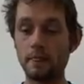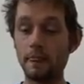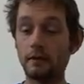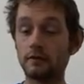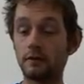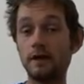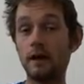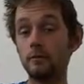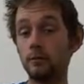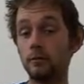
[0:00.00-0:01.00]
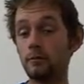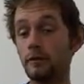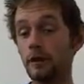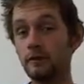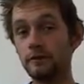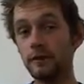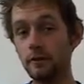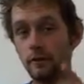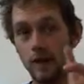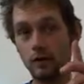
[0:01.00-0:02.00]
Sometimes when you're playing, say
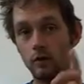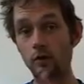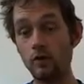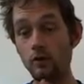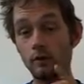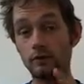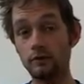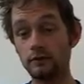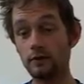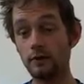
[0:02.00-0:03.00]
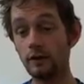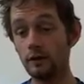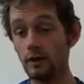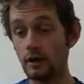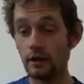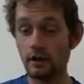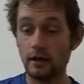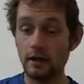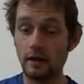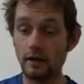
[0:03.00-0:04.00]
with that whole note was the C,
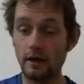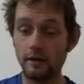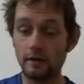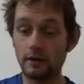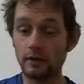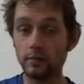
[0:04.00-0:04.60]
and then you're going to